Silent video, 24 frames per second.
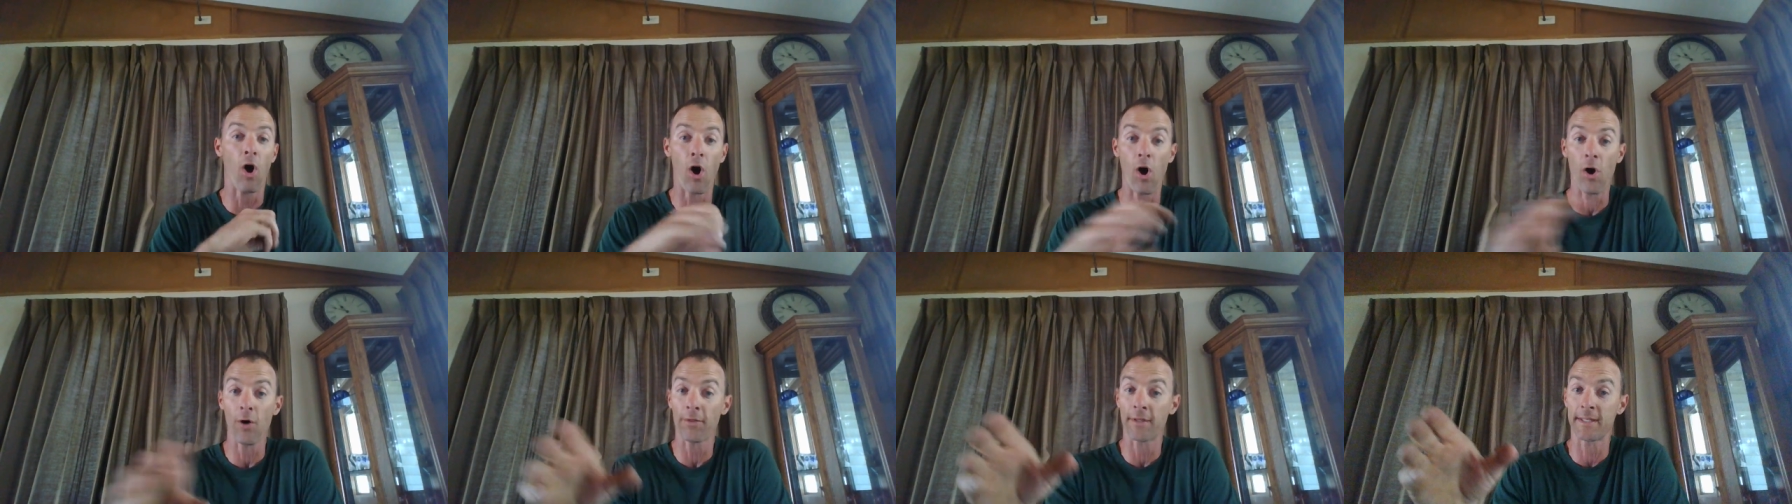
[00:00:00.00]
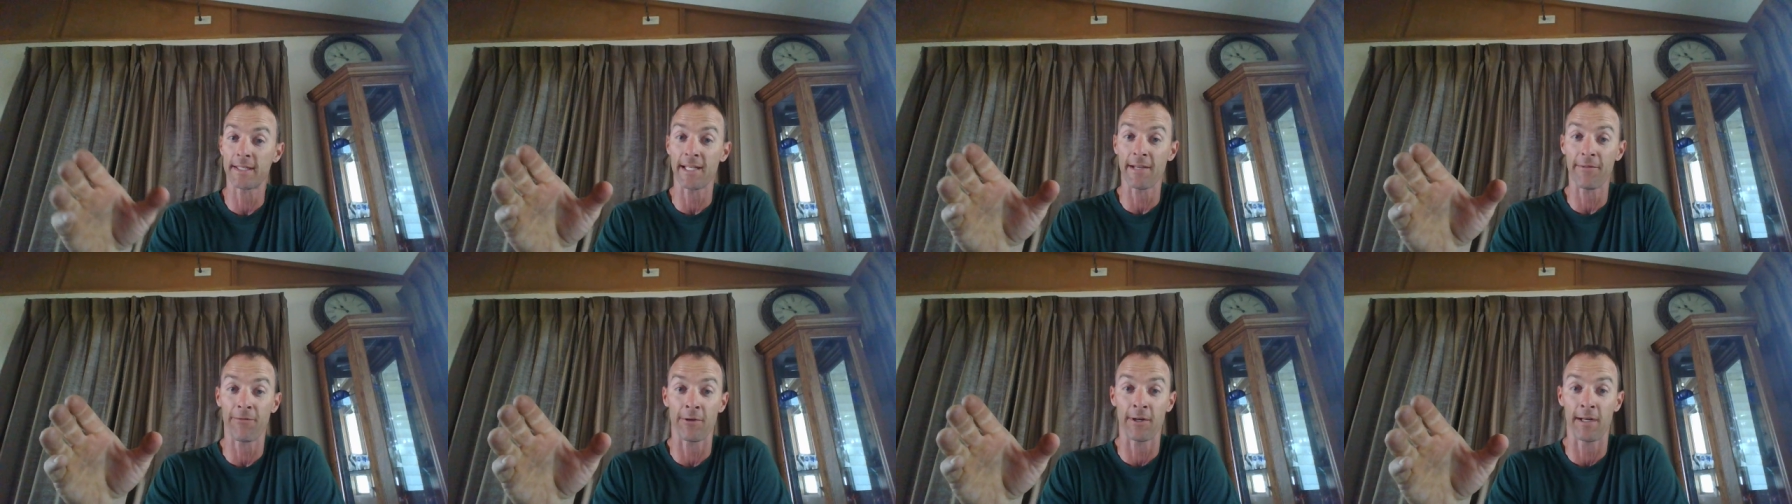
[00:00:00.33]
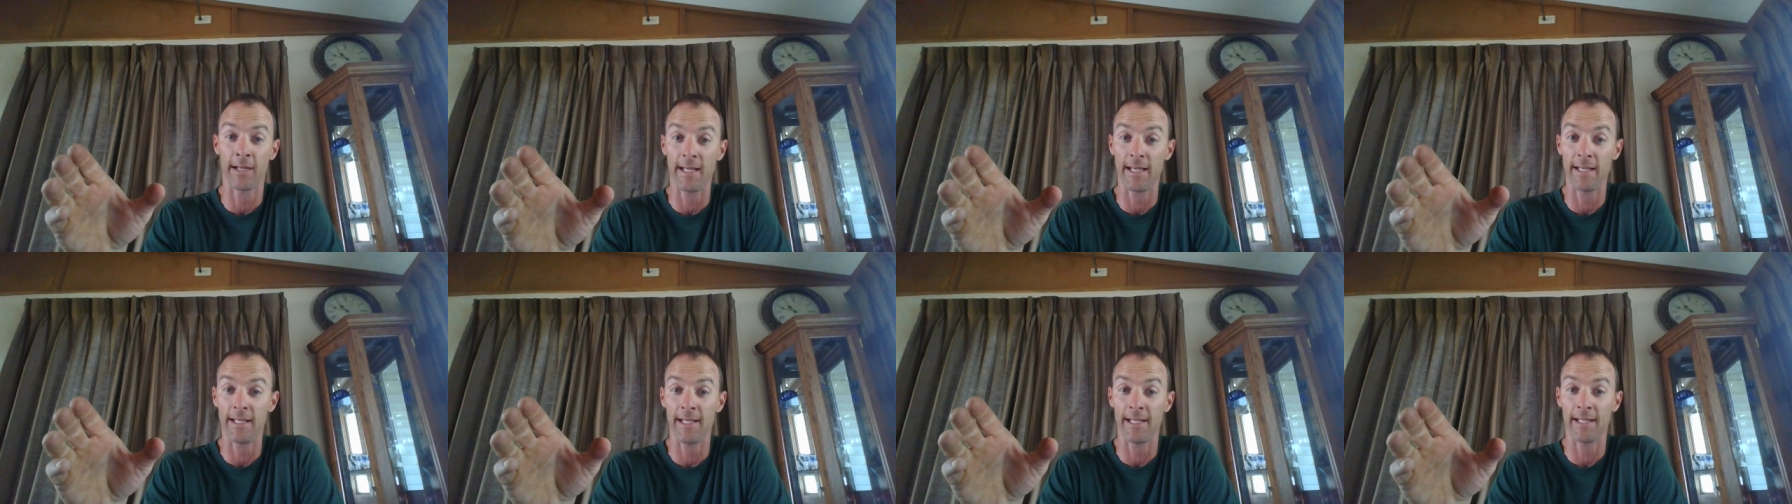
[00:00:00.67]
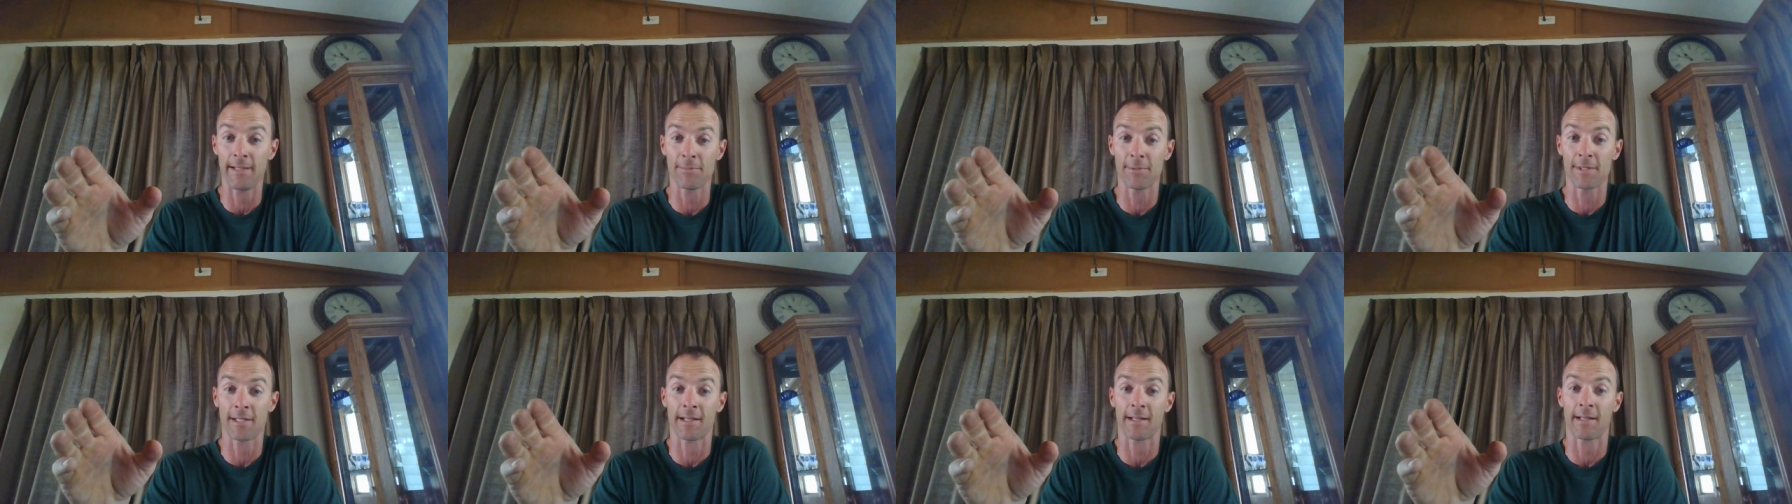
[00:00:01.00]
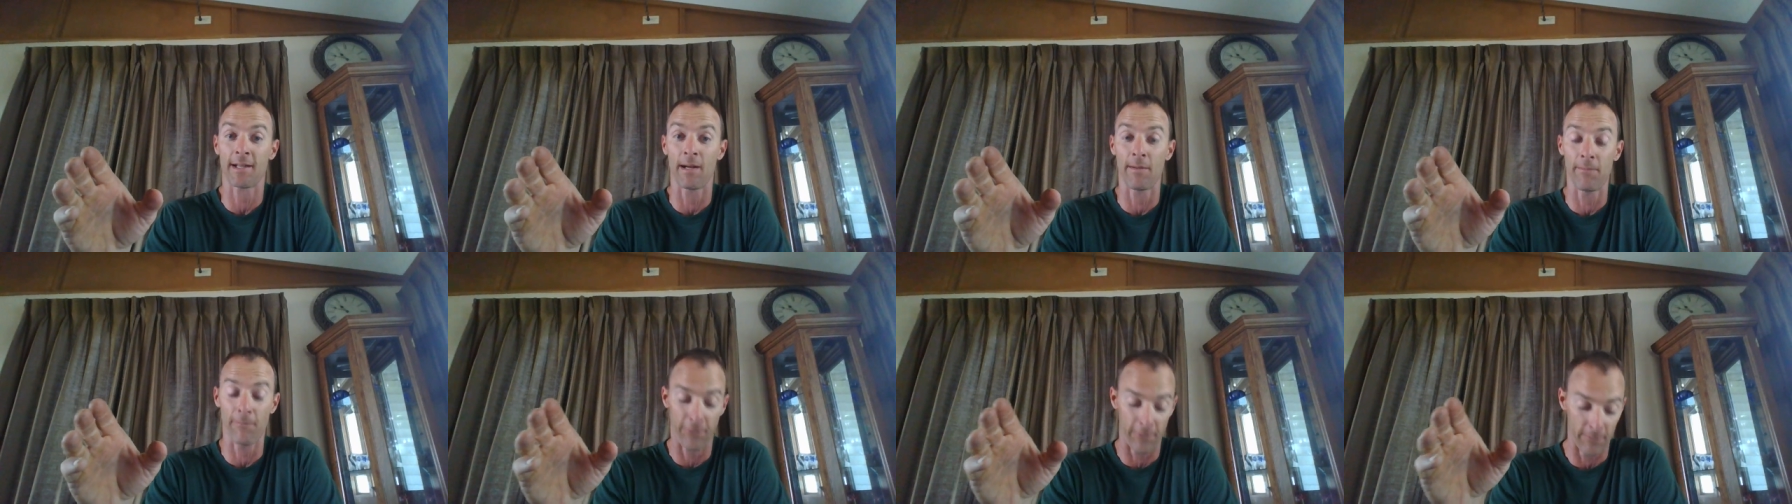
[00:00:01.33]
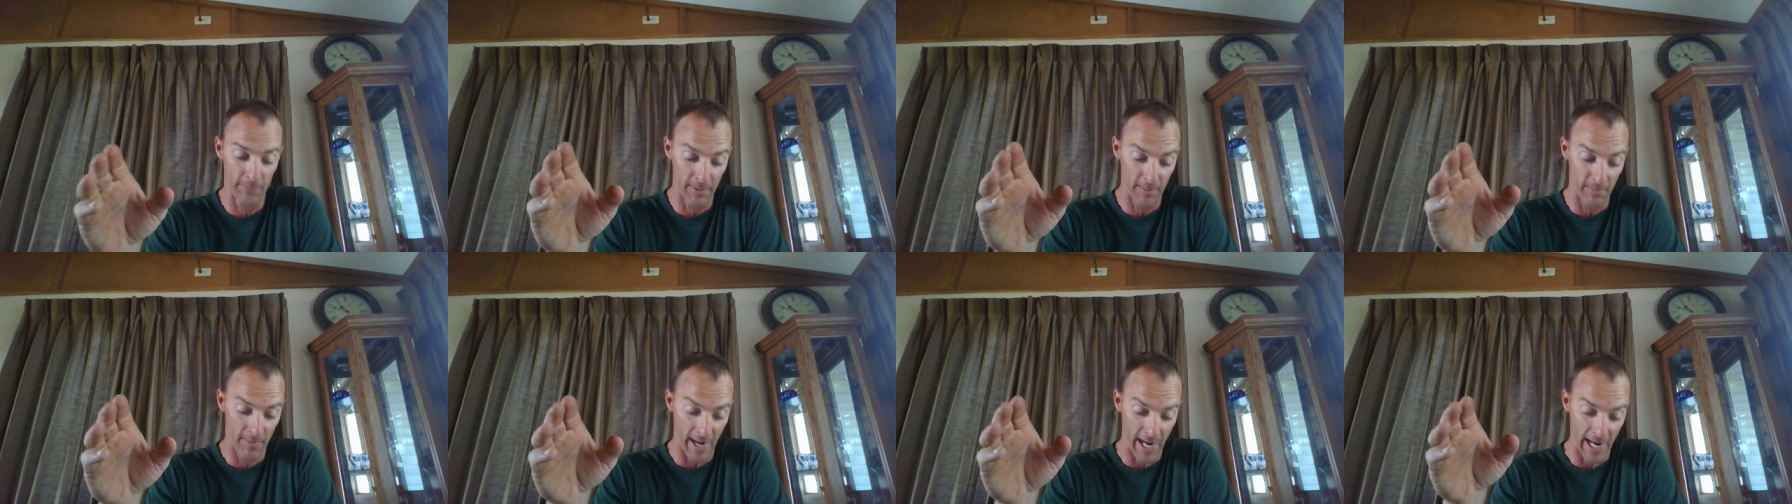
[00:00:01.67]
all the different idioms that come
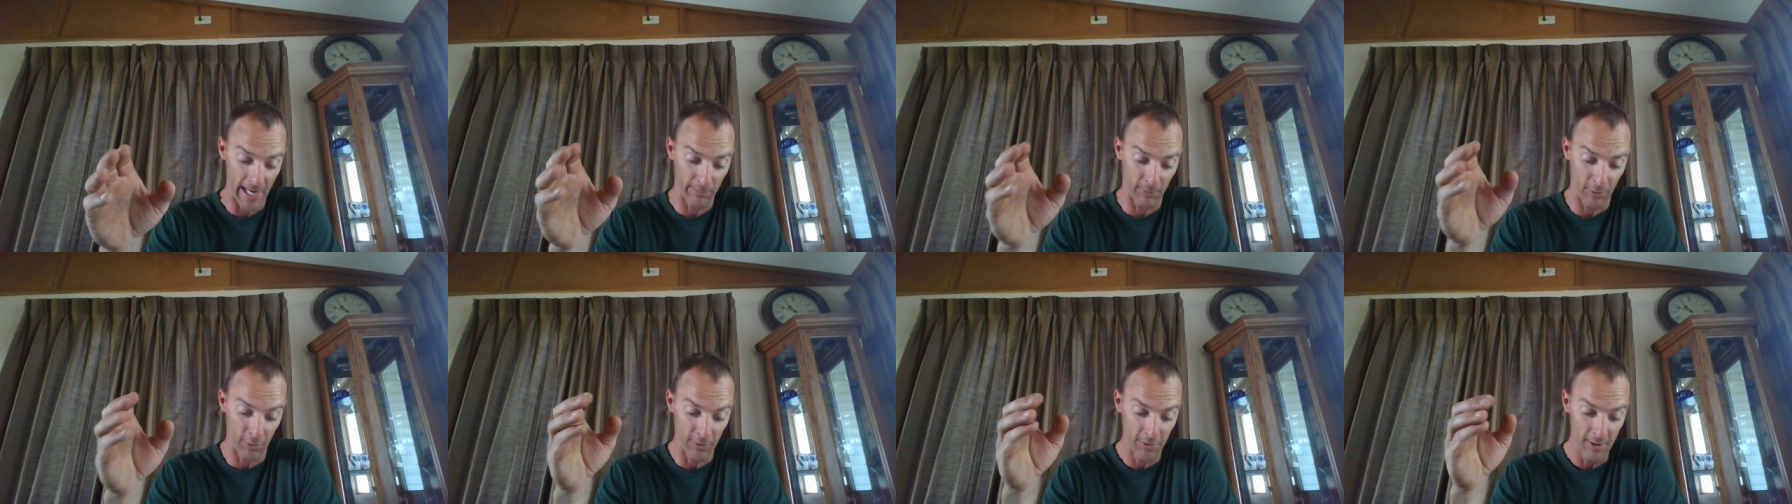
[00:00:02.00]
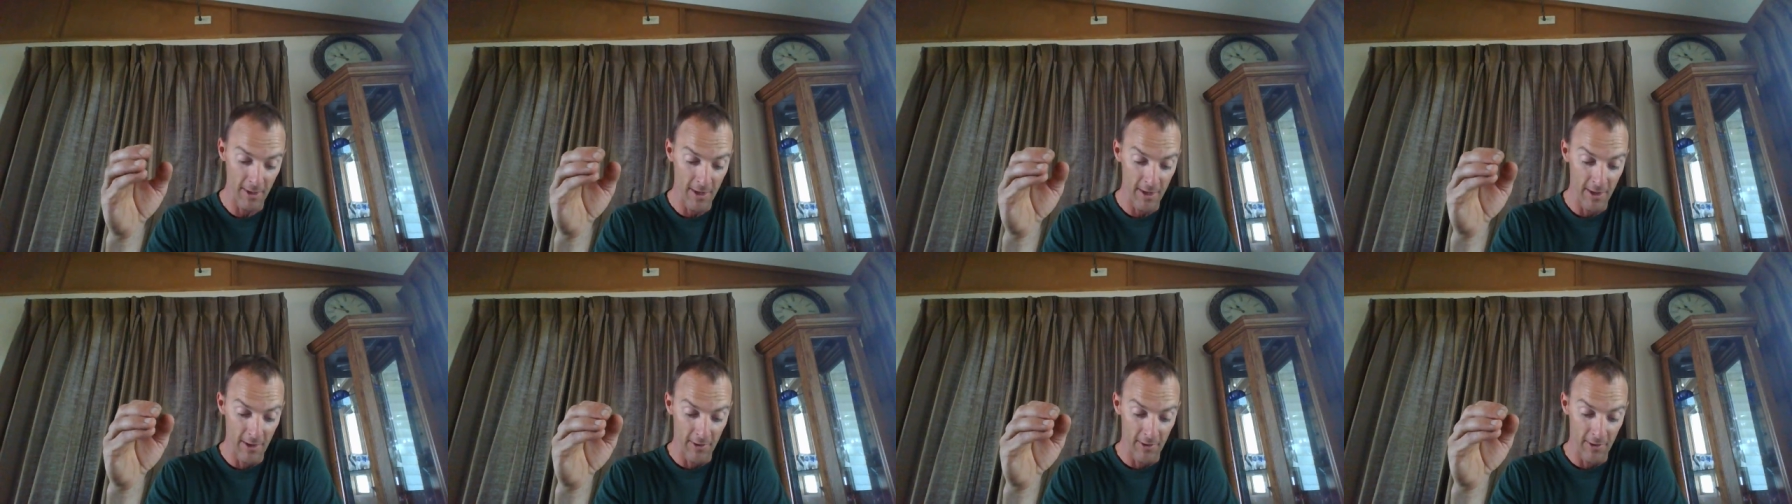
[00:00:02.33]
from the Bible.